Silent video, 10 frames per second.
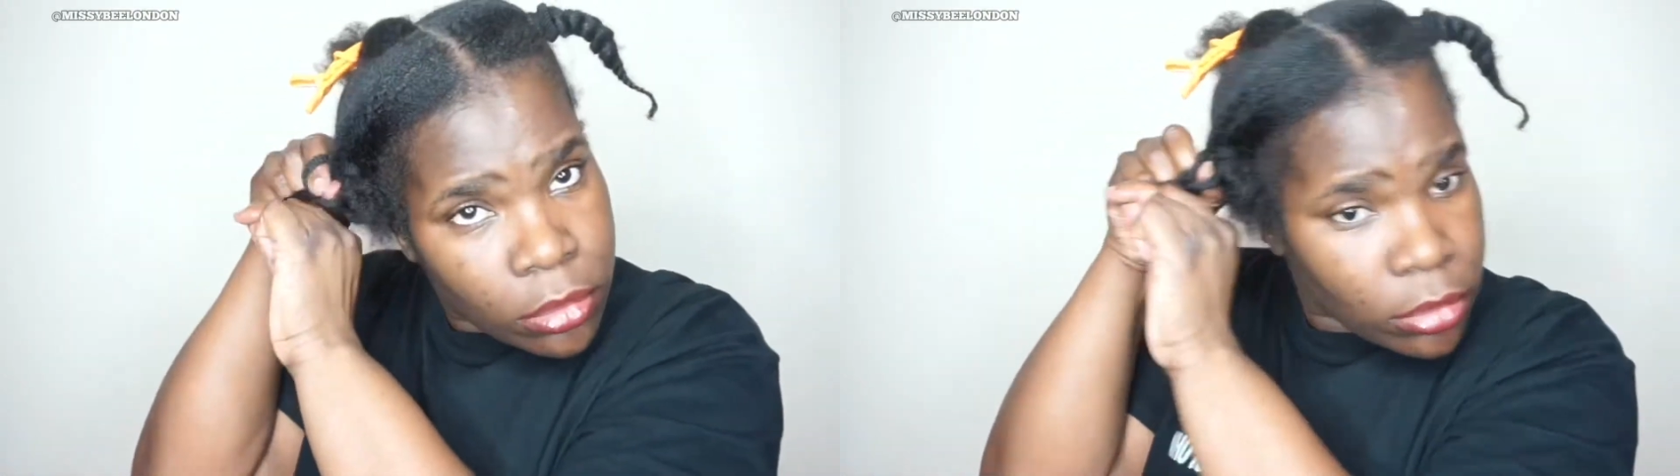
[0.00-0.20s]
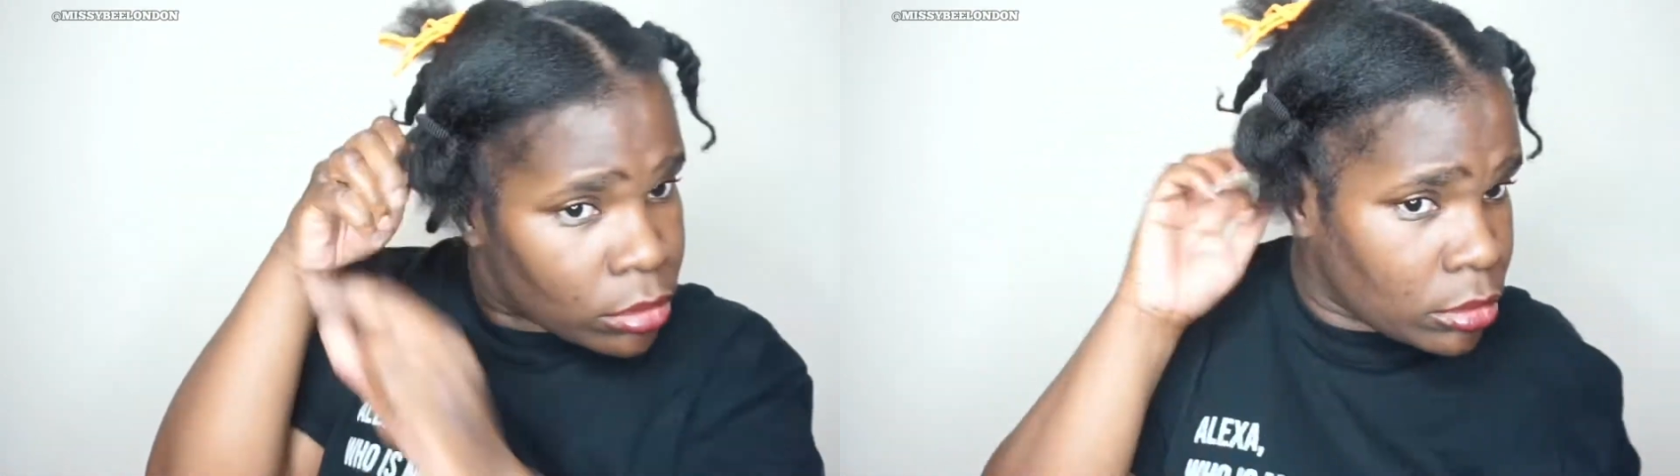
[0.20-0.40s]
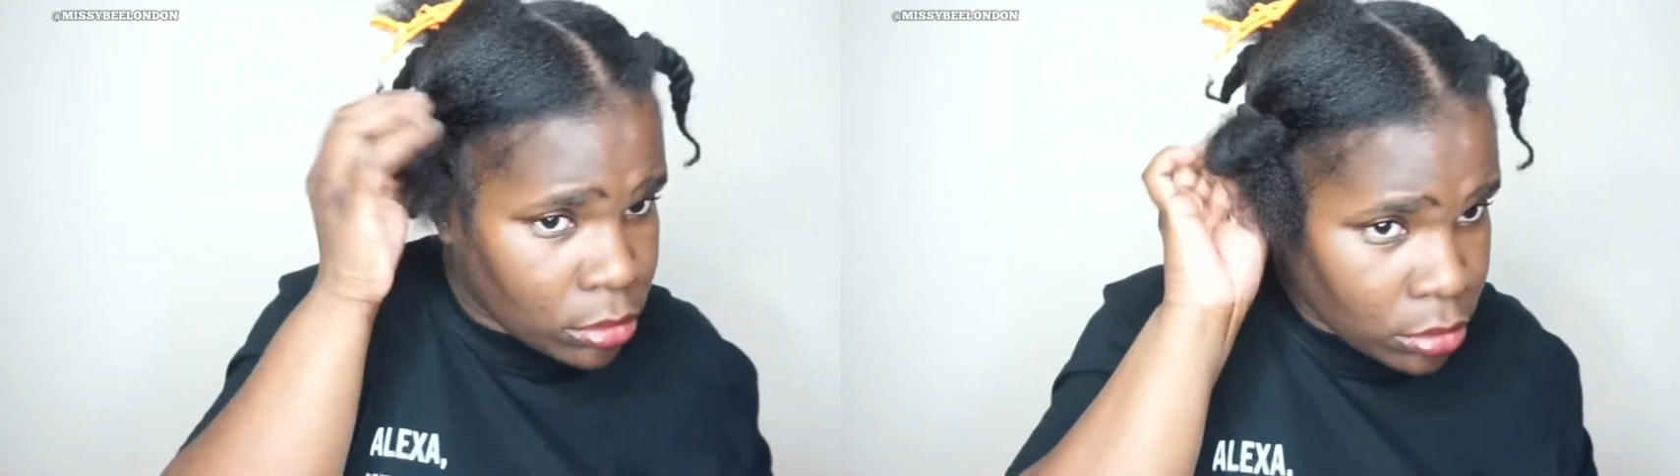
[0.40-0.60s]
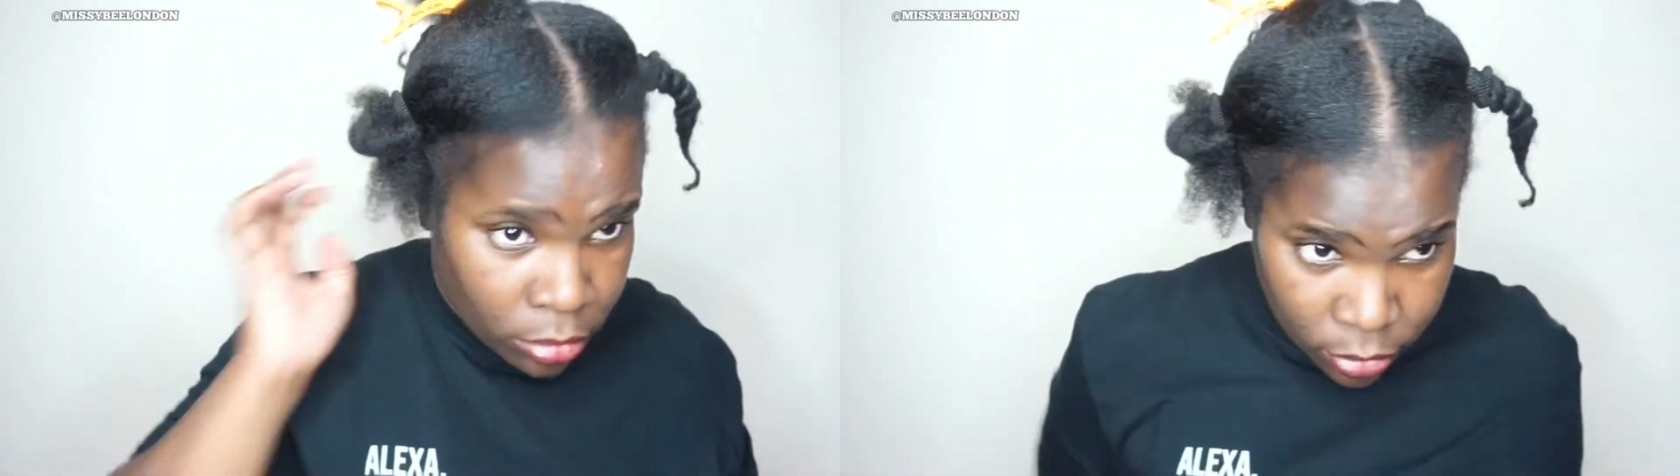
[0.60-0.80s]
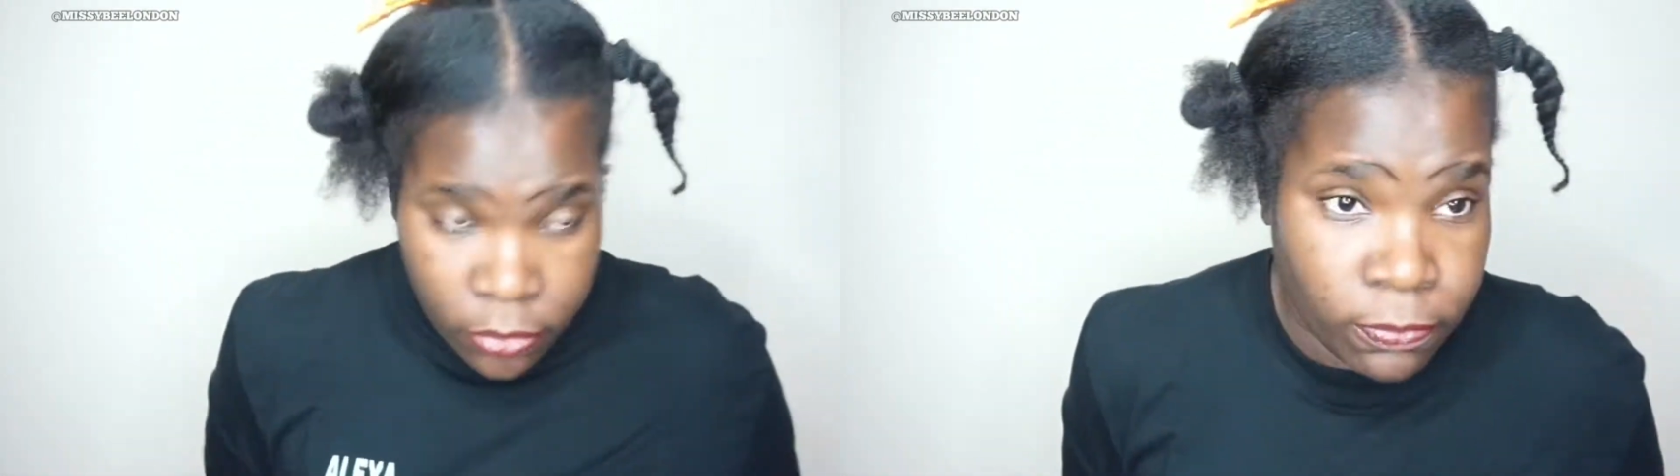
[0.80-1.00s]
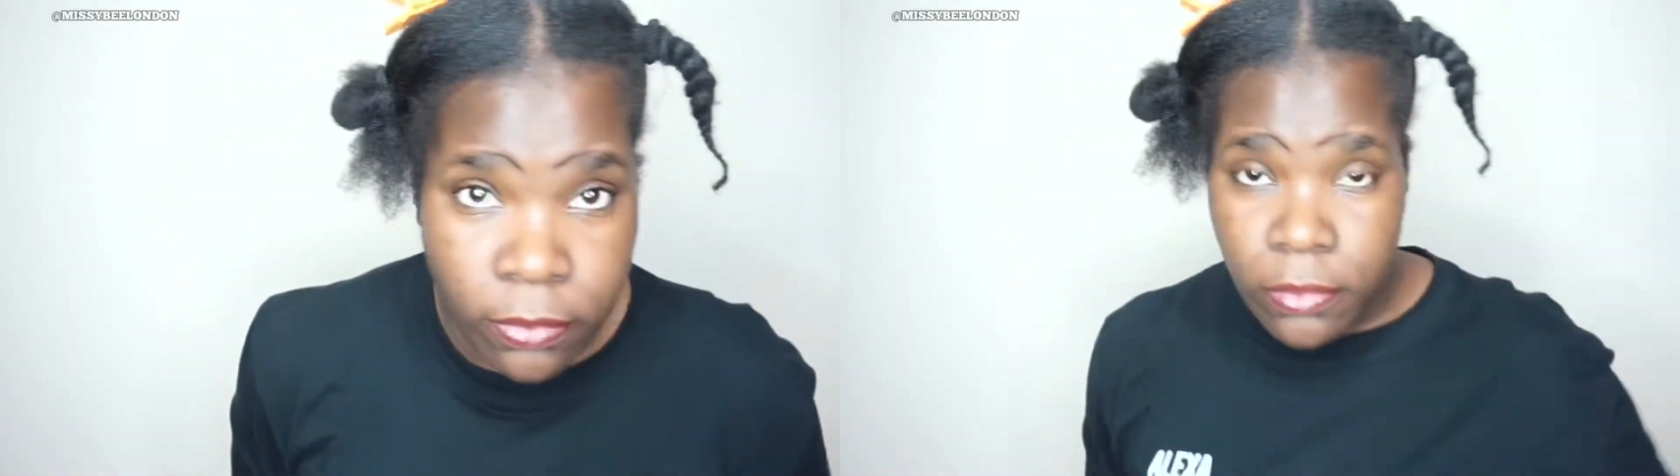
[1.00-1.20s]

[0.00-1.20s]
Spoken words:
hair's getting there.